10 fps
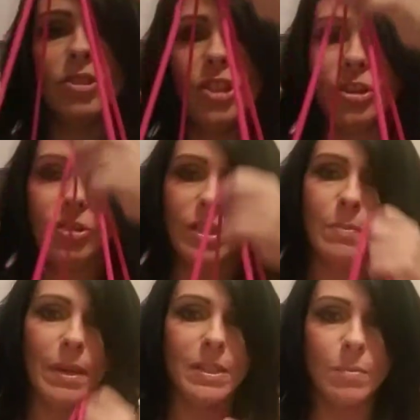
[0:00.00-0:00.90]
chair just
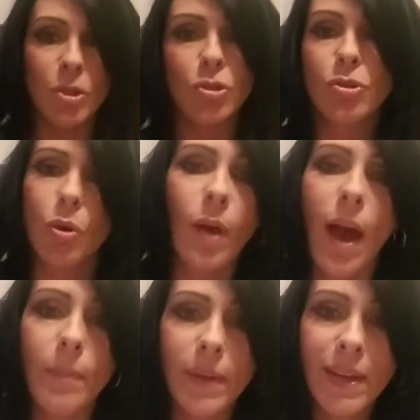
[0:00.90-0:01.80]
makes me so
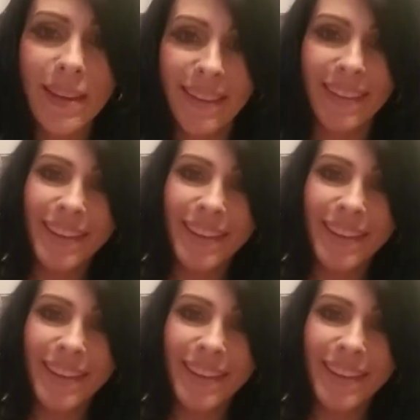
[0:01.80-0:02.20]
happy.